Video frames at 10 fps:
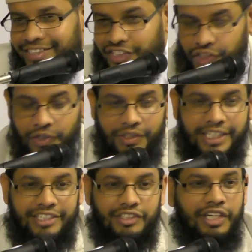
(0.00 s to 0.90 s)
You know
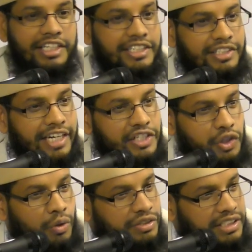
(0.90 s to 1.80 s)
that there's no
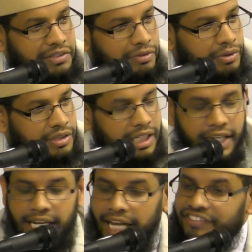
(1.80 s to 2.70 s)
jokes in divorce.
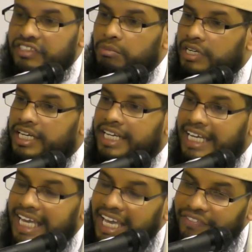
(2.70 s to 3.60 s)
Like
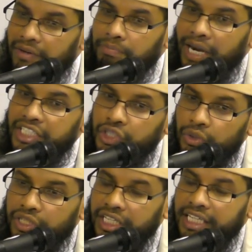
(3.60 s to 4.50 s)
someone, even by
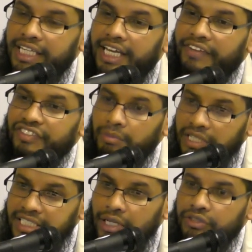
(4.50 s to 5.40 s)
joking, if
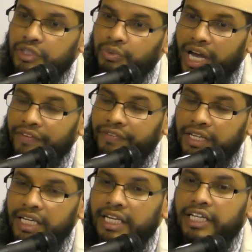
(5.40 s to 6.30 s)
someone tells his wife,
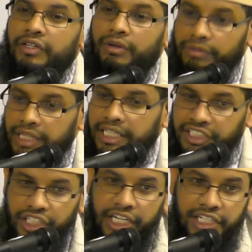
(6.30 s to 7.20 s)
you know, that
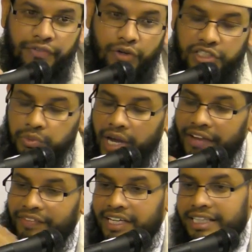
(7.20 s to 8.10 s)
he divorced his
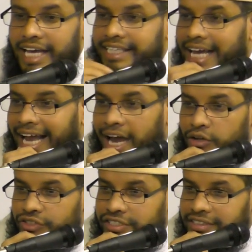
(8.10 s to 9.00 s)
wife, that
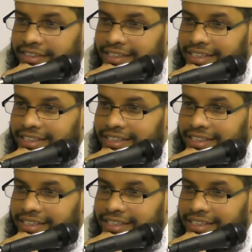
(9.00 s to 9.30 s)
counts.